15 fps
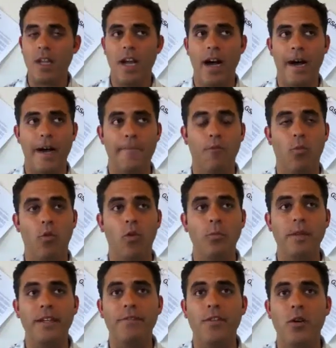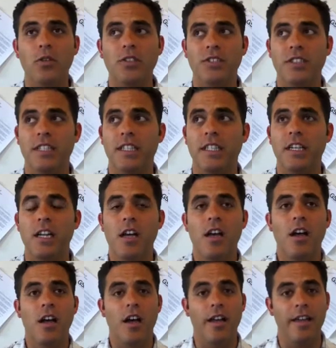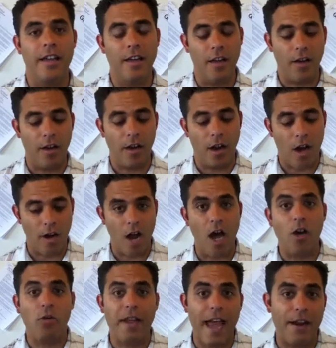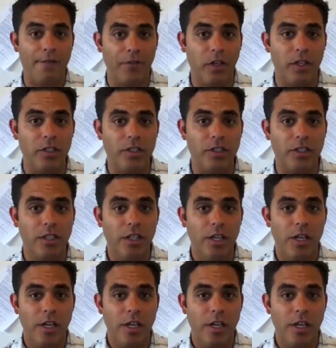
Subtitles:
We'll be focusing on AutoCAD first,